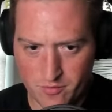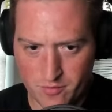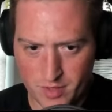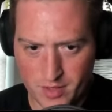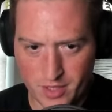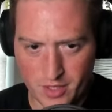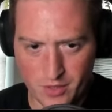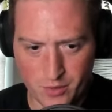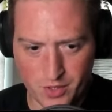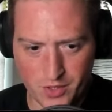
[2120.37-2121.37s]
I see no
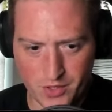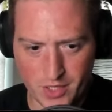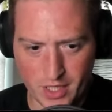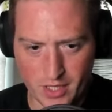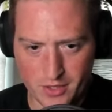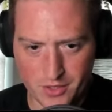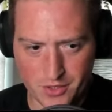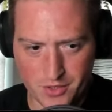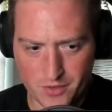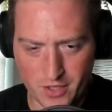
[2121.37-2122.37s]
reason not to
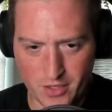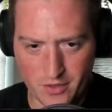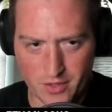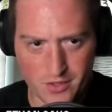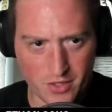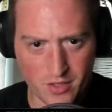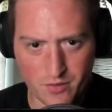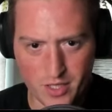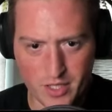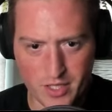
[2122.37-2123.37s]
just fire this off
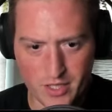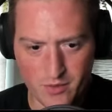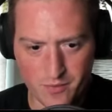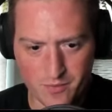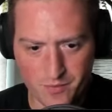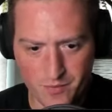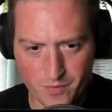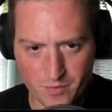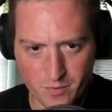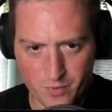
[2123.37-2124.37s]
right now
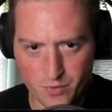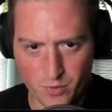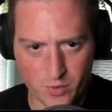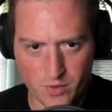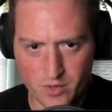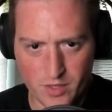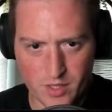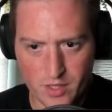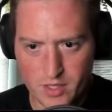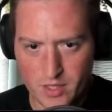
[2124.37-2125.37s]
before
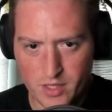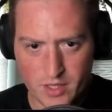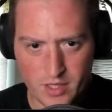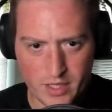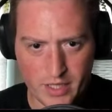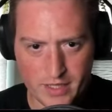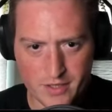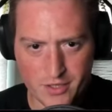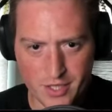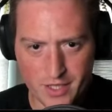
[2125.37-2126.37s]
he gets a
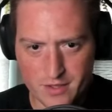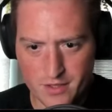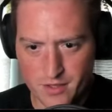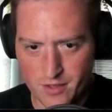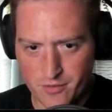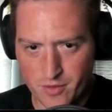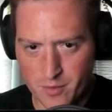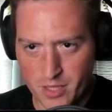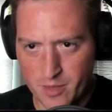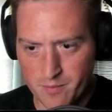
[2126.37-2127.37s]
chance to flip it
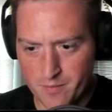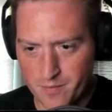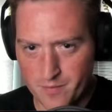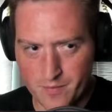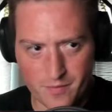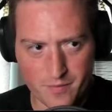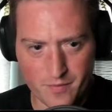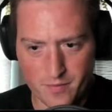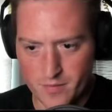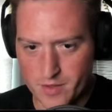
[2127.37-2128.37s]
up.
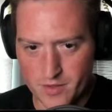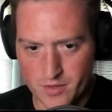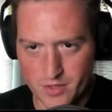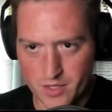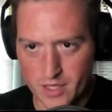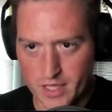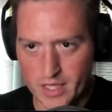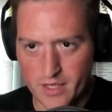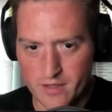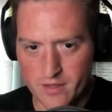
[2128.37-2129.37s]
It's just a
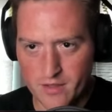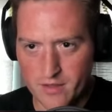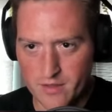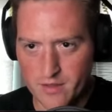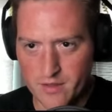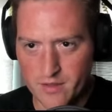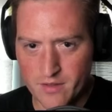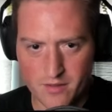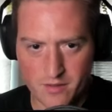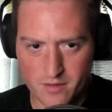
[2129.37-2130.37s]
land.
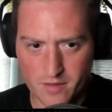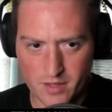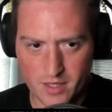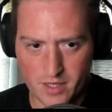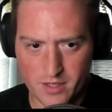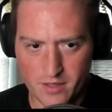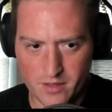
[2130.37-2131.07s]
Okay.